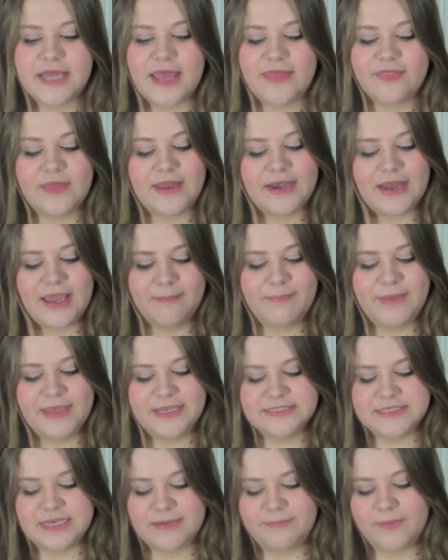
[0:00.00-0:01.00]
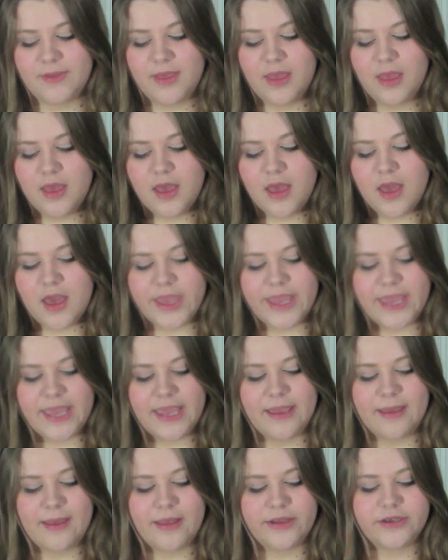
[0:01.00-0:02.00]
And then I picked up
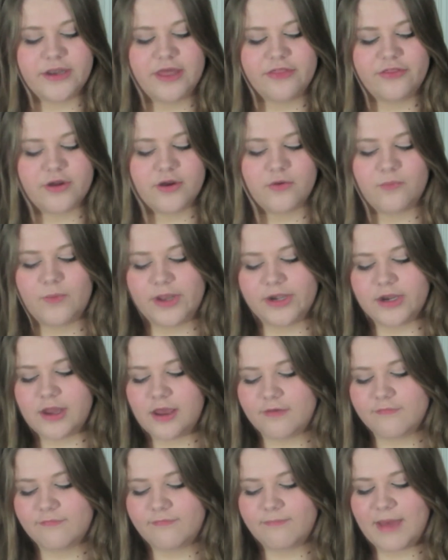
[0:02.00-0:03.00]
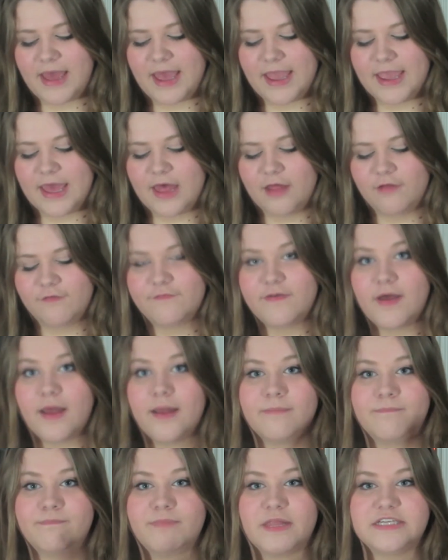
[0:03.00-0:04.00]
another one of my
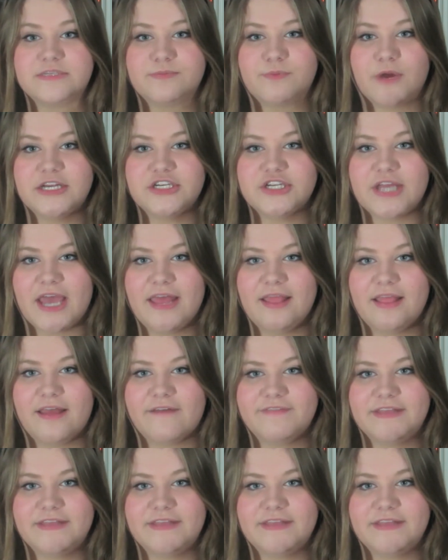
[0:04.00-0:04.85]
e.l.f. blush brush. I love